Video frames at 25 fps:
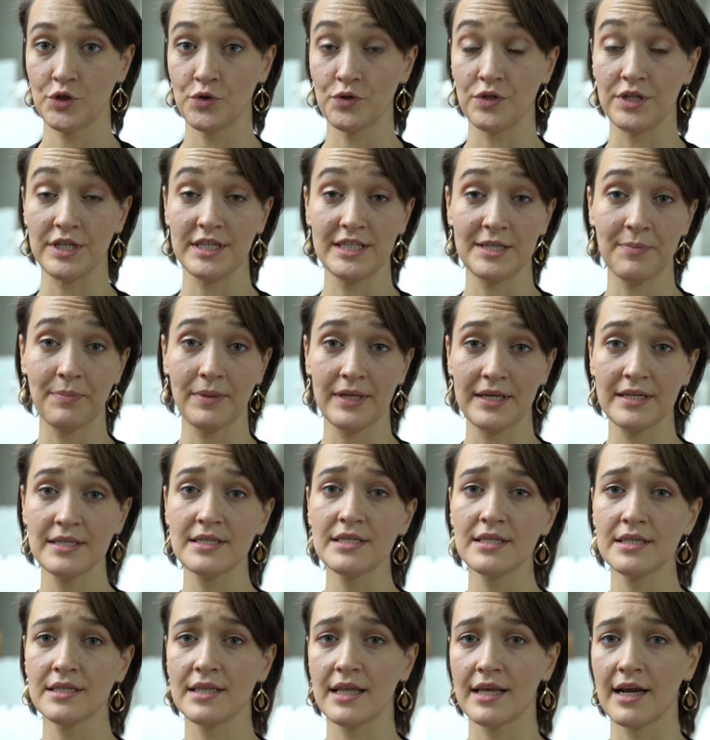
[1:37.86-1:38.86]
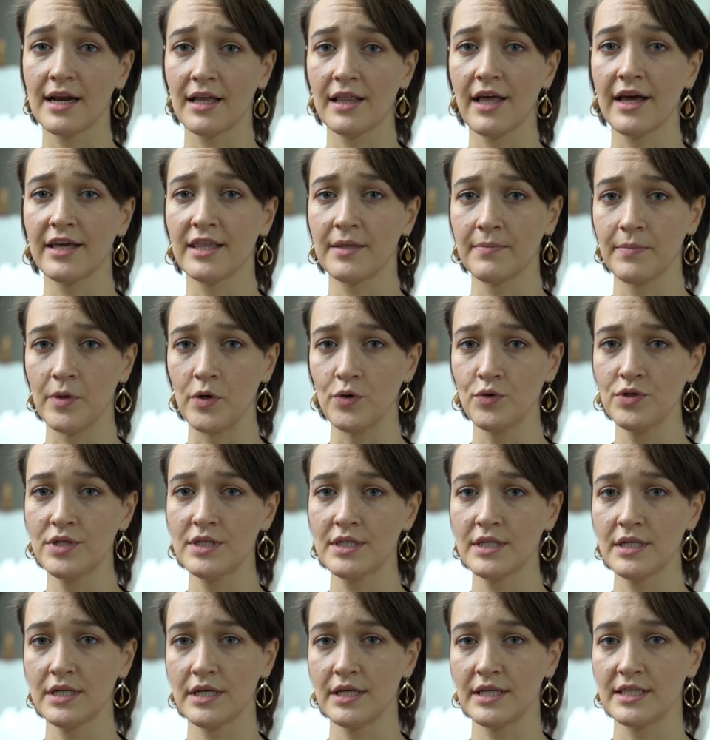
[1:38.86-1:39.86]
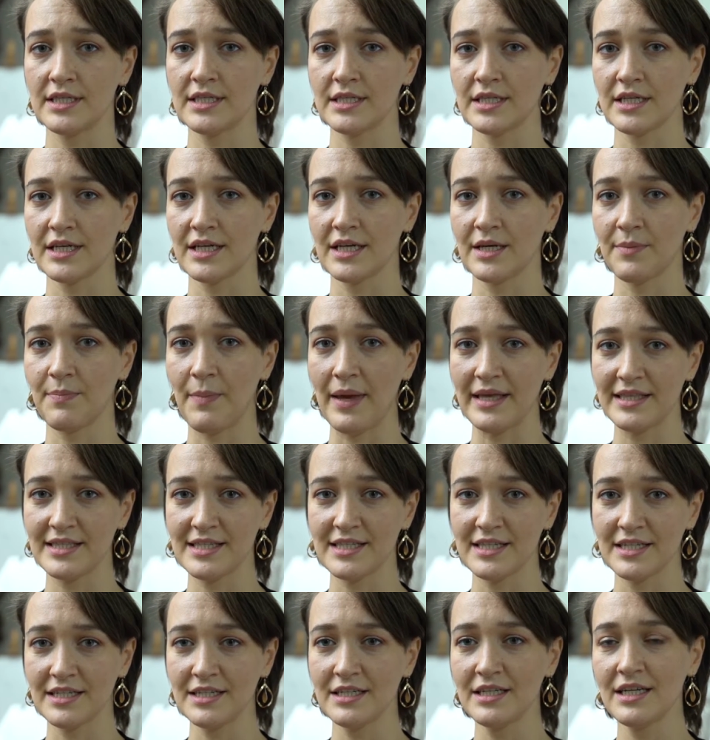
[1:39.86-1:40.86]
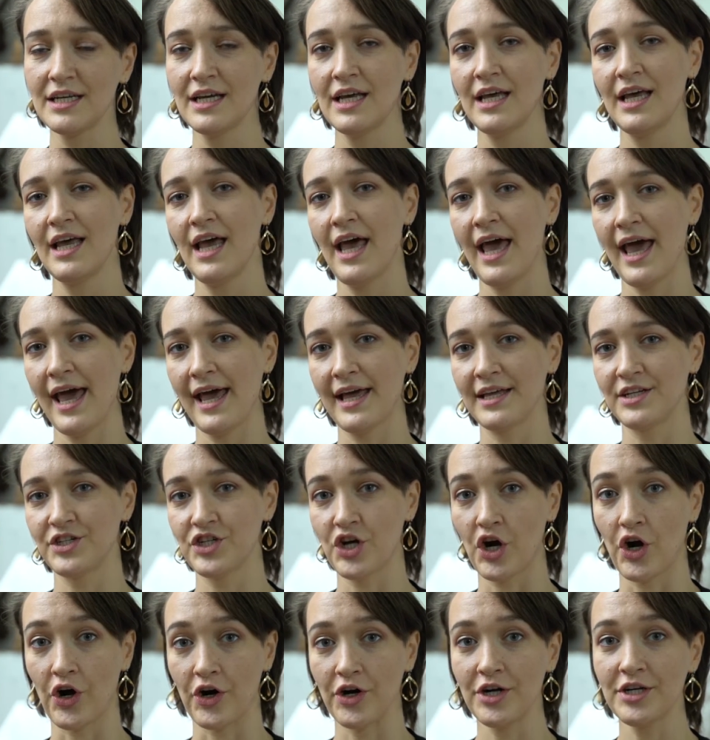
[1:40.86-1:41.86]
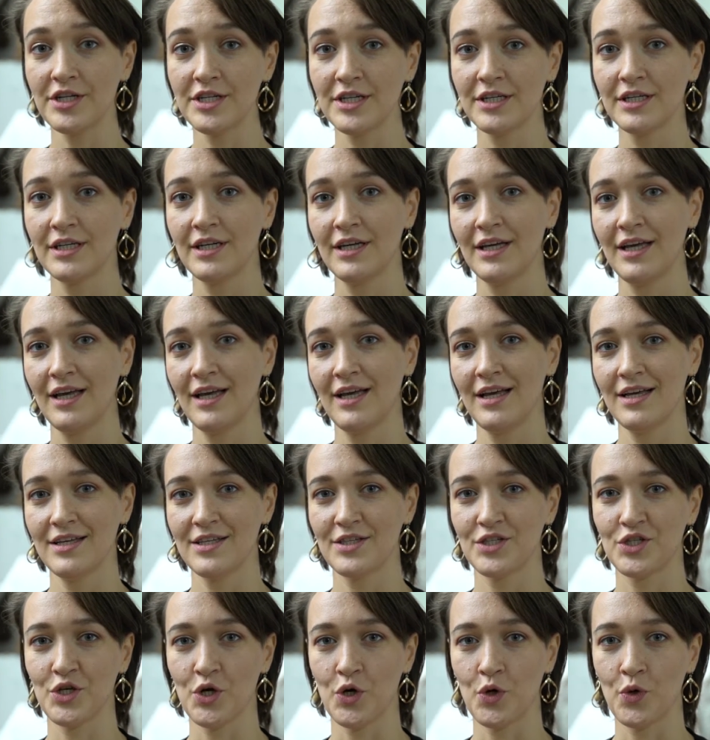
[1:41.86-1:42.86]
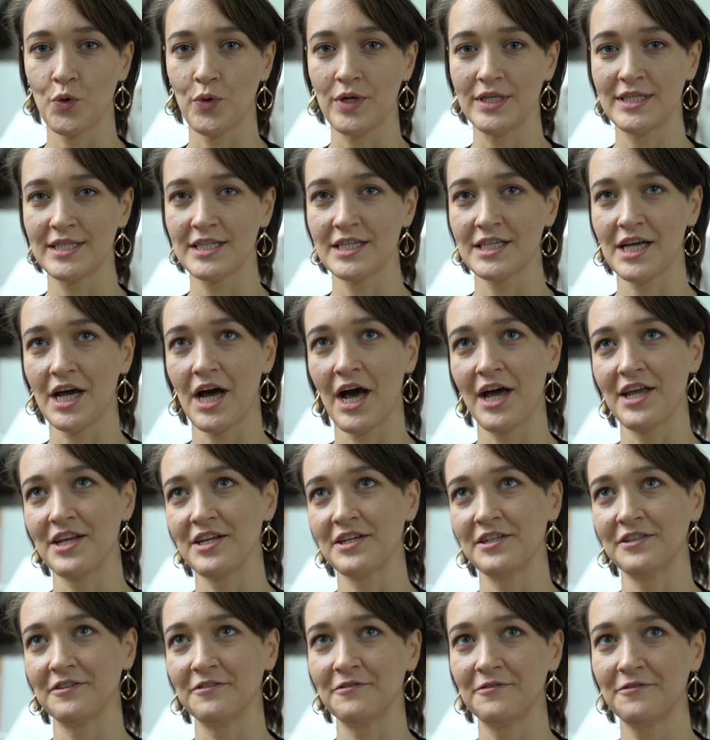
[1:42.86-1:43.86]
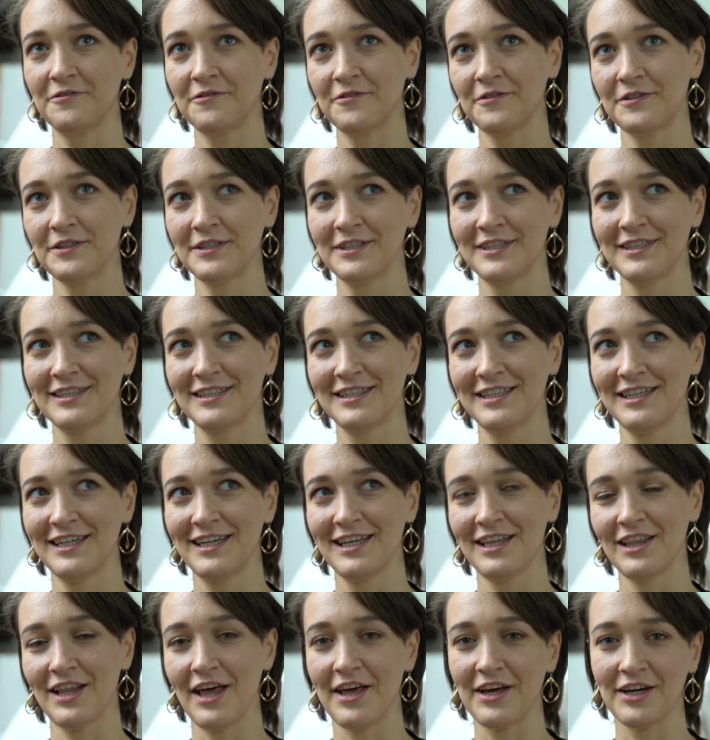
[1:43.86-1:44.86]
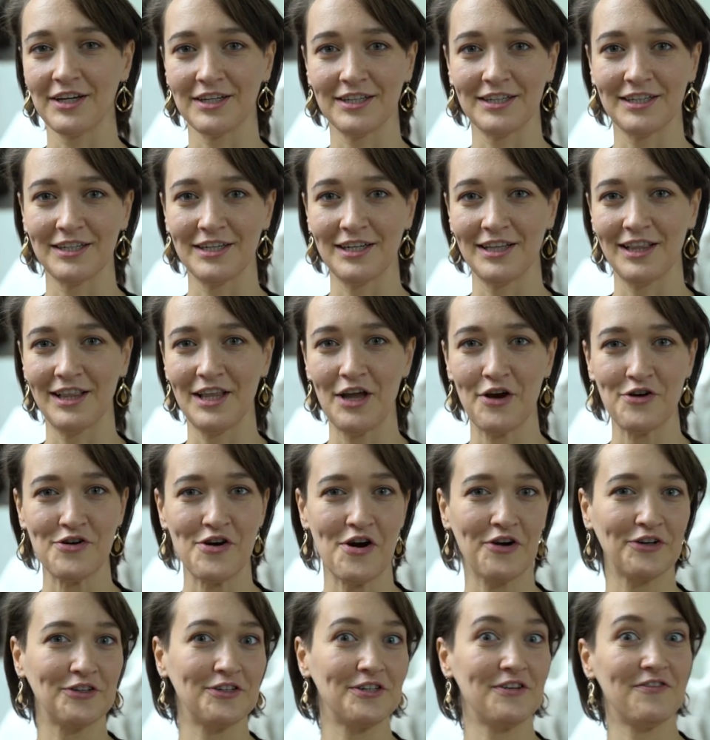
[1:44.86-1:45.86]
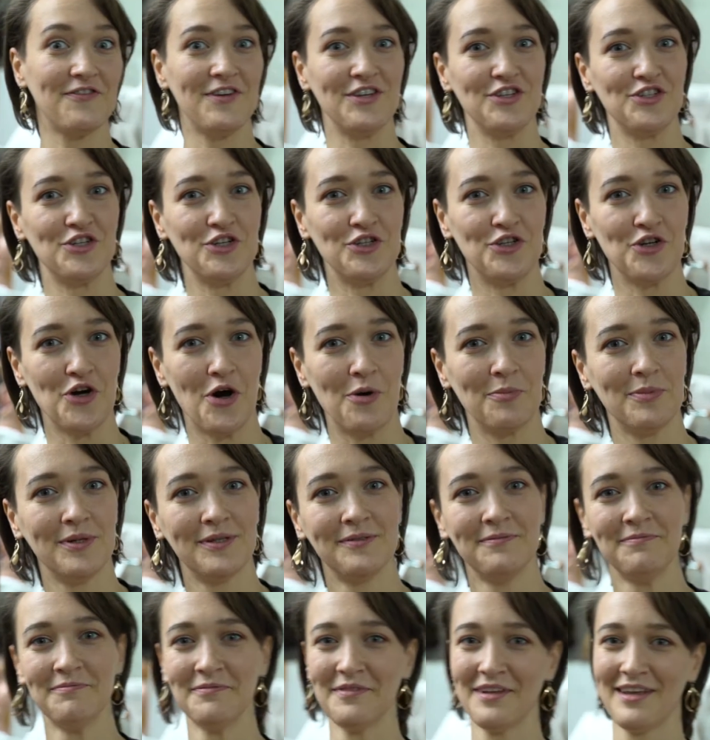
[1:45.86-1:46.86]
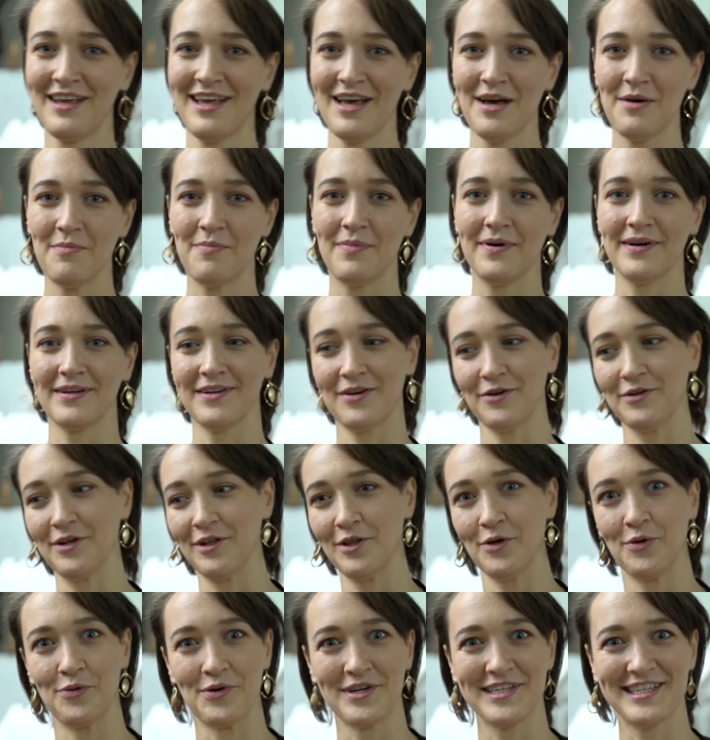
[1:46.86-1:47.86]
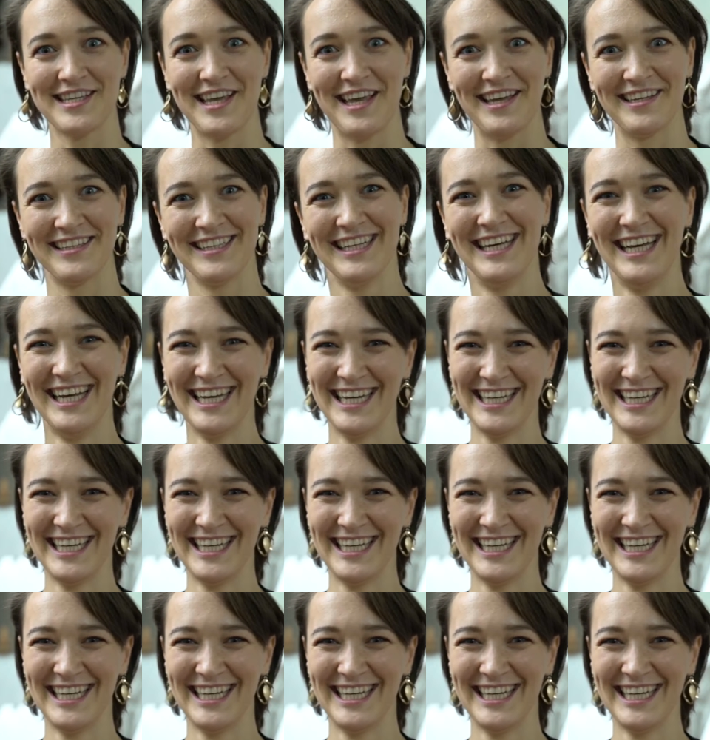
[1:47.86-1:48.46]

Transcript: 2 disciplines that I like the most. It's medicine and art. So it's kind of like a Leonardo da Vinci job, but on a lower scale.